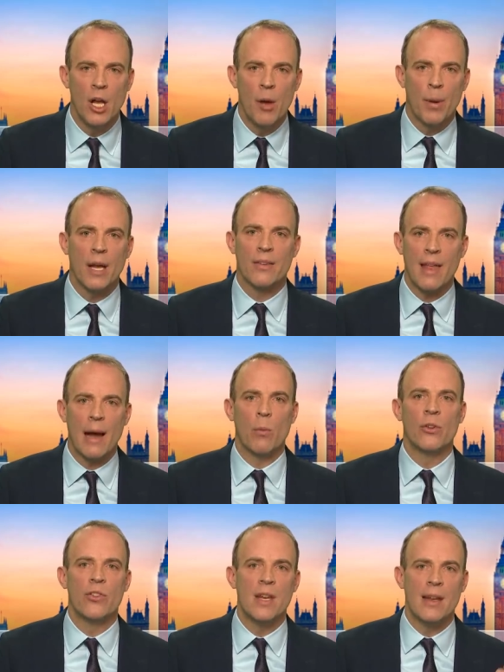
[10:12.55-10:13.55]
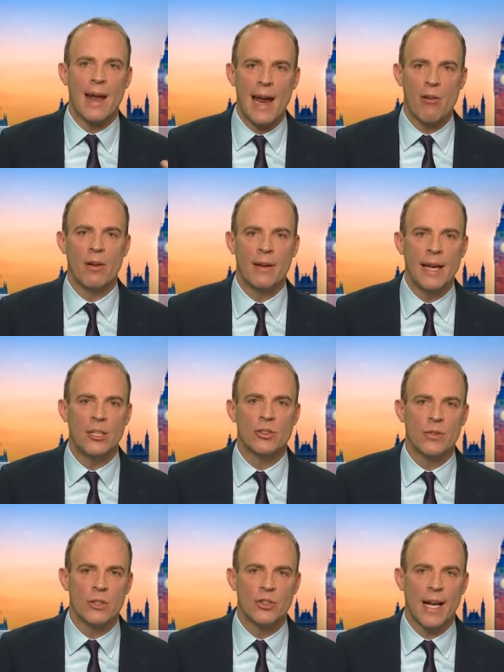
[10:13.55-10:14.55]
because that was the inherent
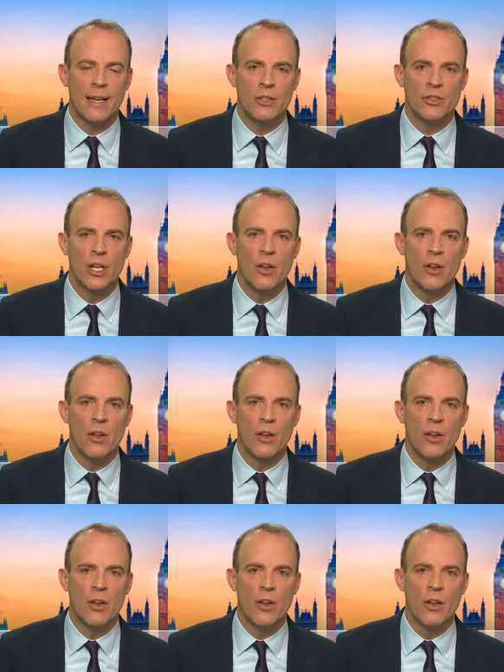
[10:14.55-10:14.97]
nature of the challenge